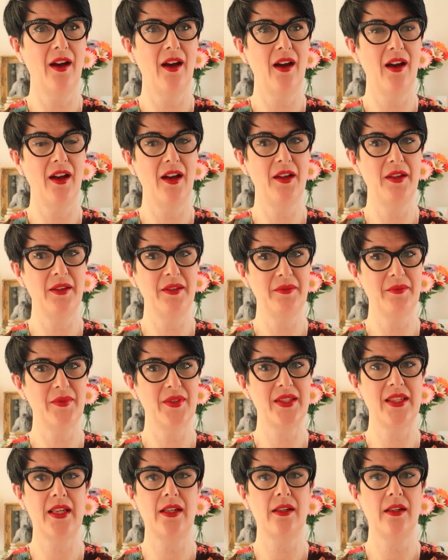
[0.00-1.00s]
I
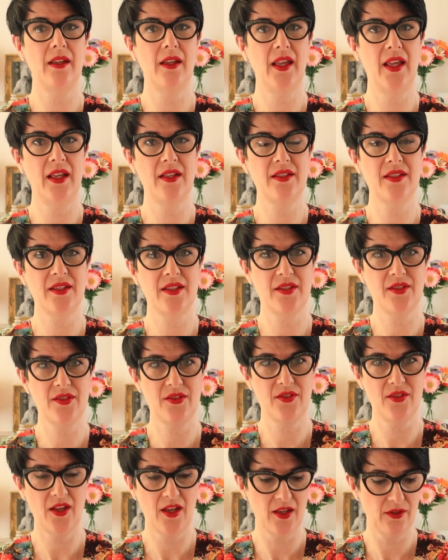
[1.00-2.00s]
said it's a
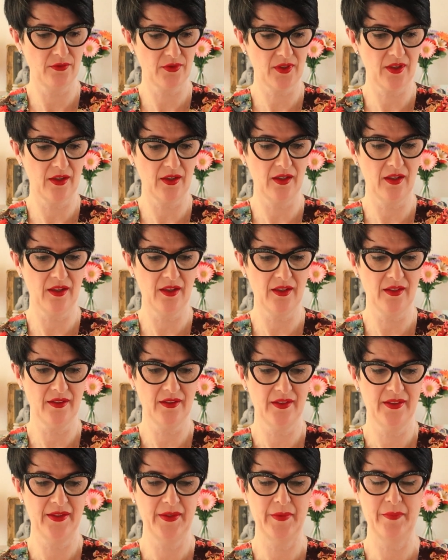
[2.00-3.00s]
stone colour,
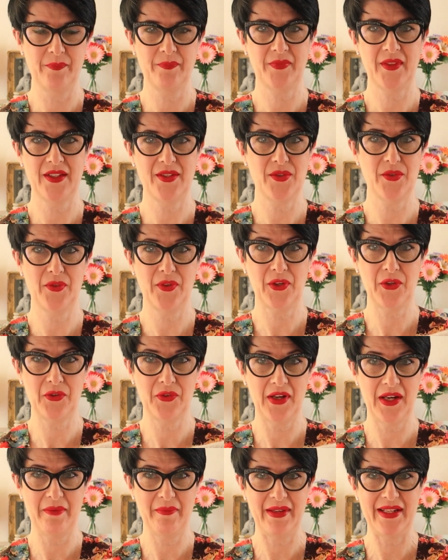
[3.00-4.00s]
sort of a
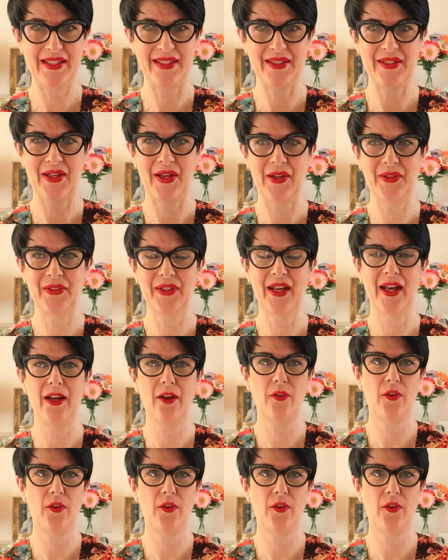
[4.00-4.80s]
creamy stone colour.